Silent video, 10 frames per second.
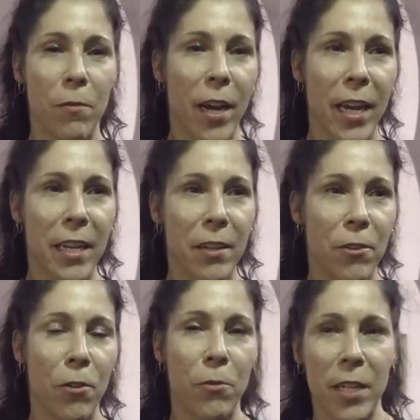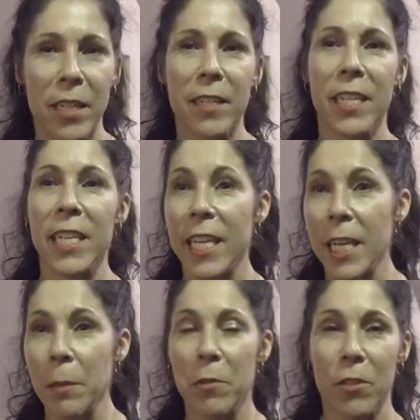right, you don't need to
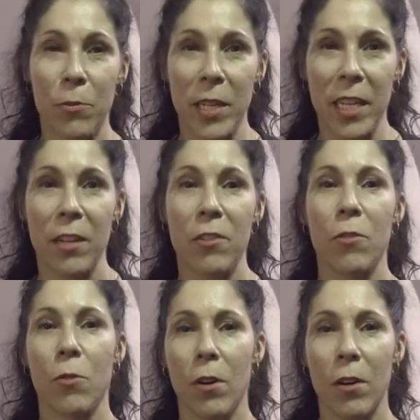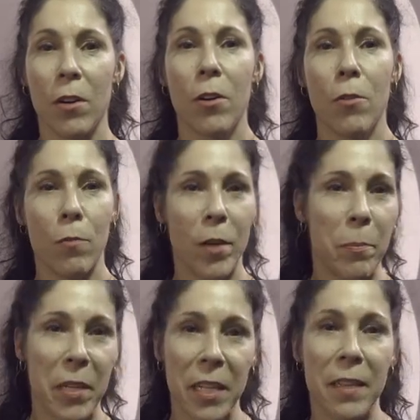keep doing it or
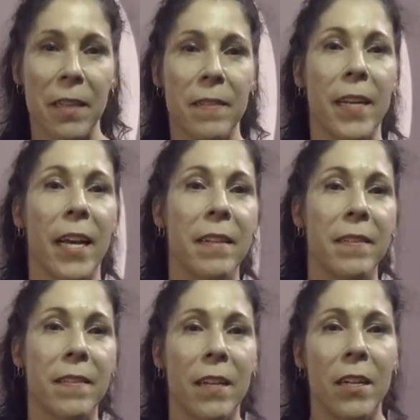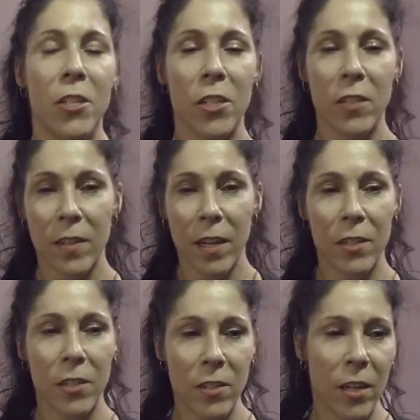repeat the sets.
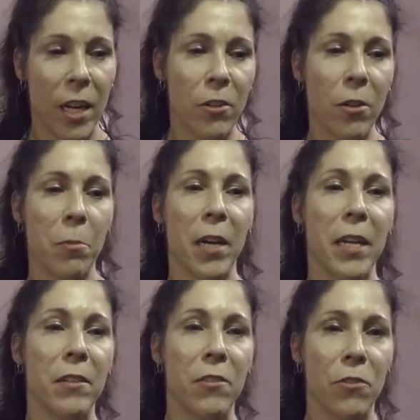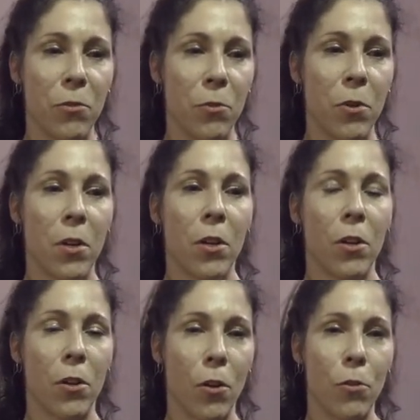Just allow your mind to
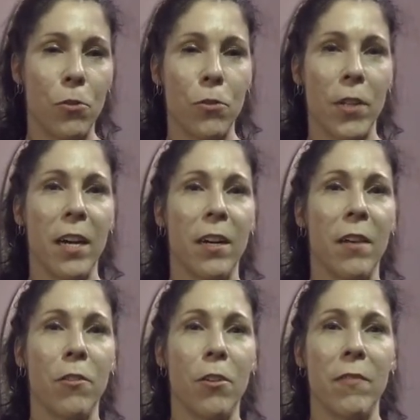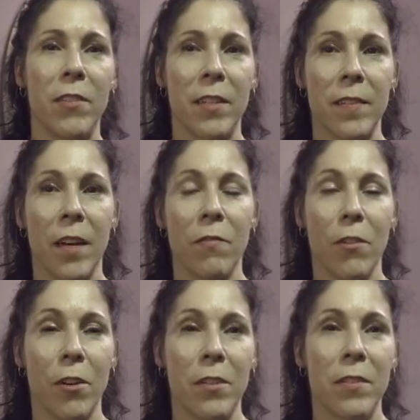go to that level of
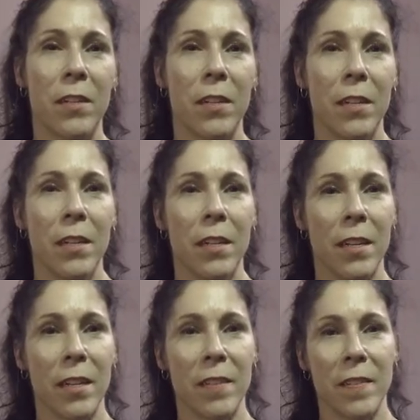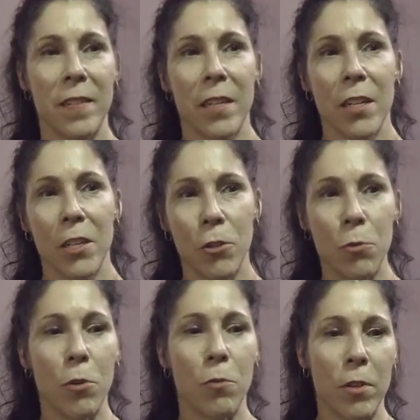discomfort, because
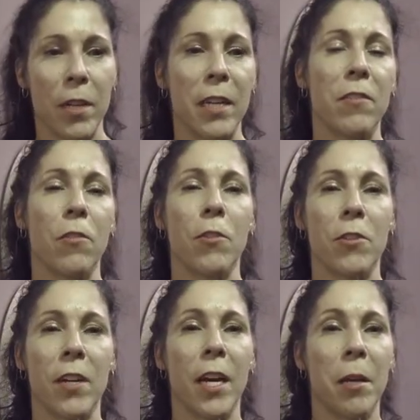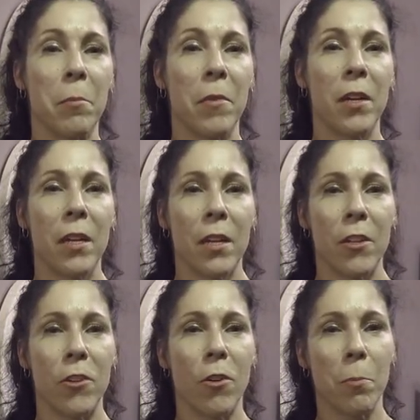you will realize over time
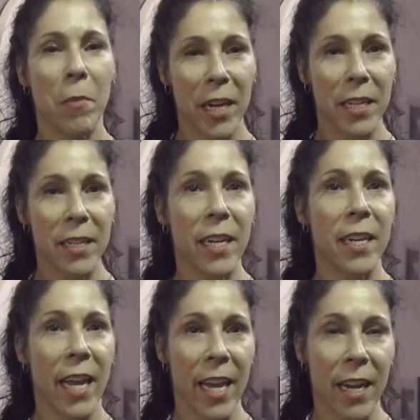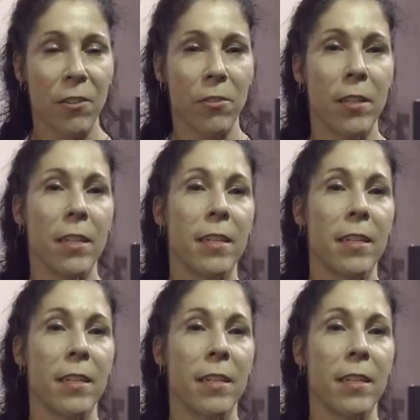your mind can handle the